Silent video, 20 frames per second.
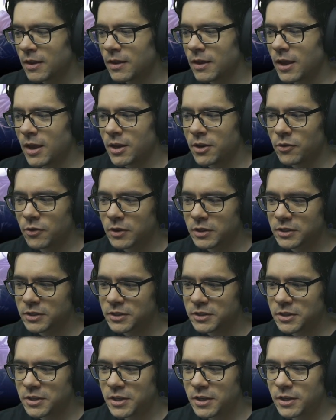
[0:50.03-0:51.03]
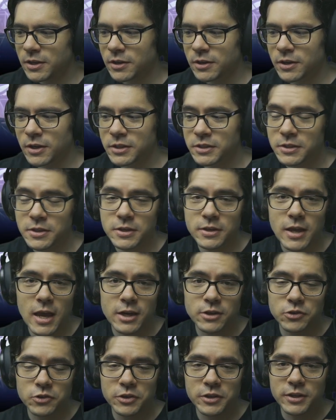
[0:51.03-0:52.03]
and you can see Gustin
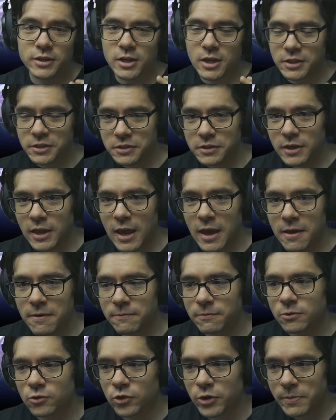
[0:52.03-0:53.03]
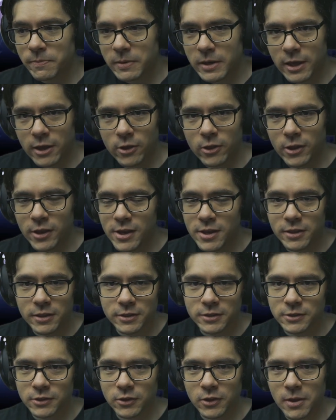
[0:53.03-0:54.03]
actually doesn't have Dreamnail in
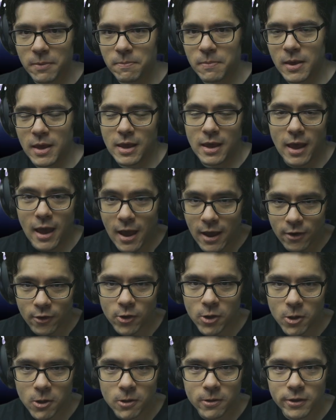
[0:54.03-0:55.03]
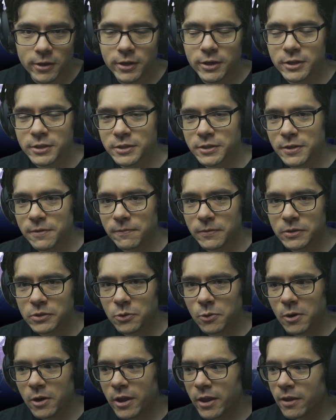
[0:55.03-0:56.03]
this clip at all in his
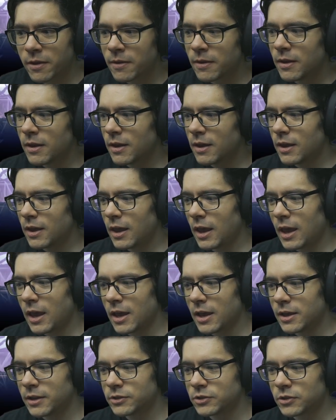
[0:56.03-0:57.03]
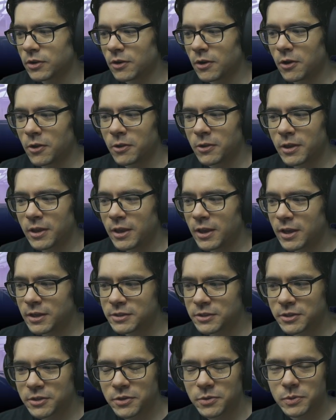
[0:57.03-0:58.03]
inventory. And all he
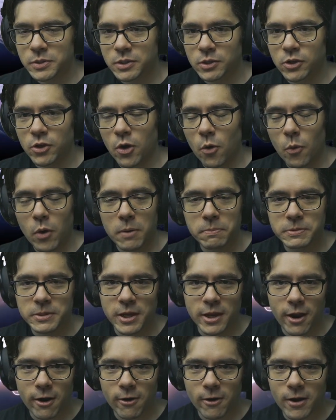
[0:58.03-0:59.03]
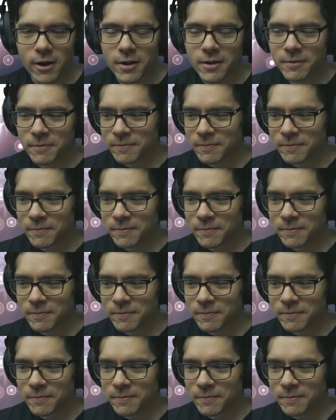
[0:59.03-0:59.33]
has to do is go up to Hera